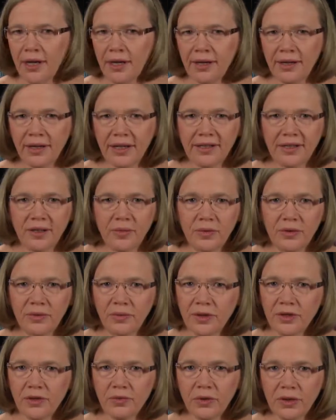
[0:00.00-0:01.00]
I said, well, it
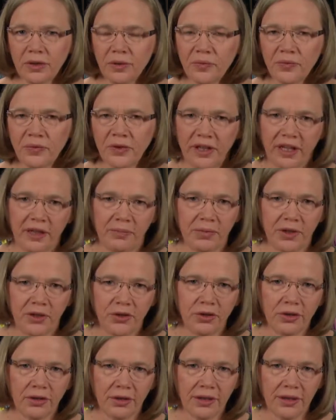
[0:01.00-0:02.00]
wasn't written for that, but
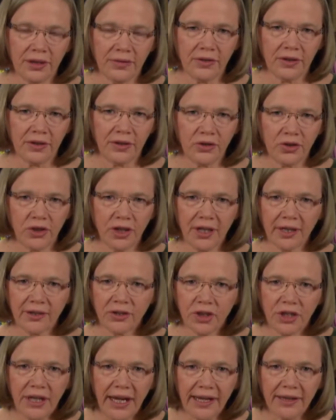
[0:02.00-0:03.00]
you can give it a try.
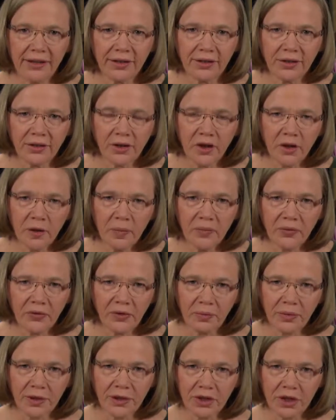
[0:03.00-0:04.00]
She had it at home
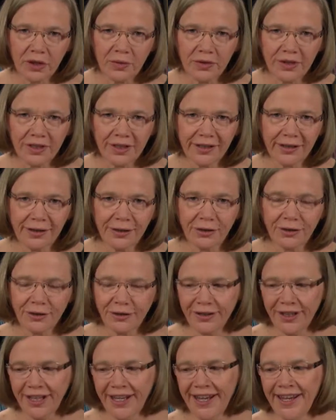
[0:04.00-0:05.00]
from when she was a little
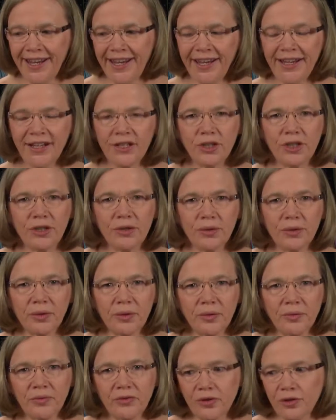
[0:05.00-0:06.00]
girl. She took it
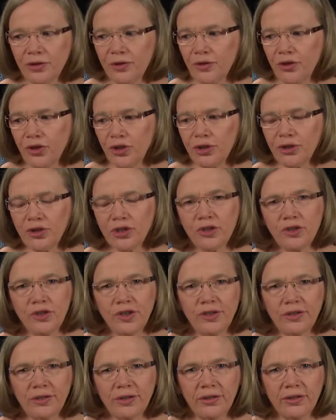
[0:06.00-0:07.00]
off to the church and she
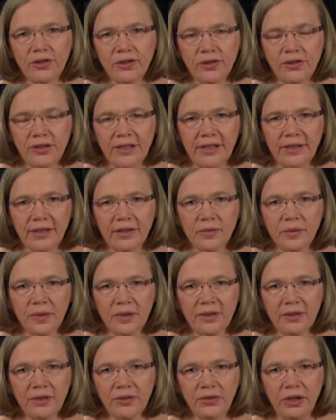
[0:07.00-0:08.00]
started using it.
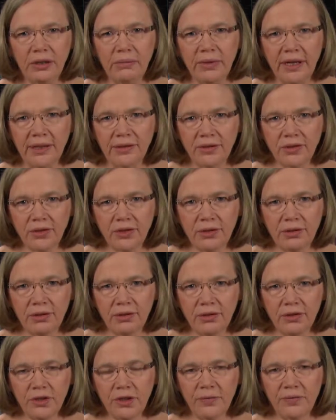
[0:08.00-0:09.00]
Within 3 months,
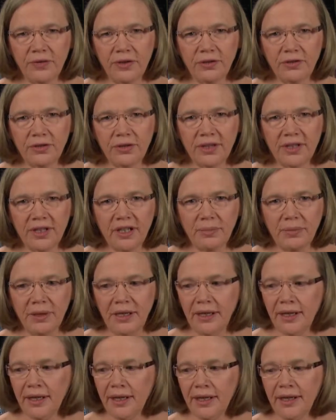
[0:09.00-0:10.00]
she phoned to tell
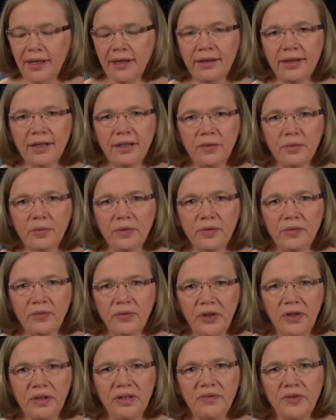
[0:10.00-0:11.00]
me that it was
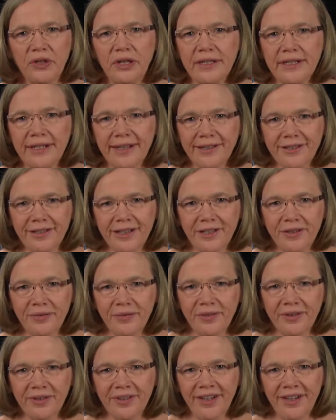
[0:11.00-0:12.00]
very, very successful.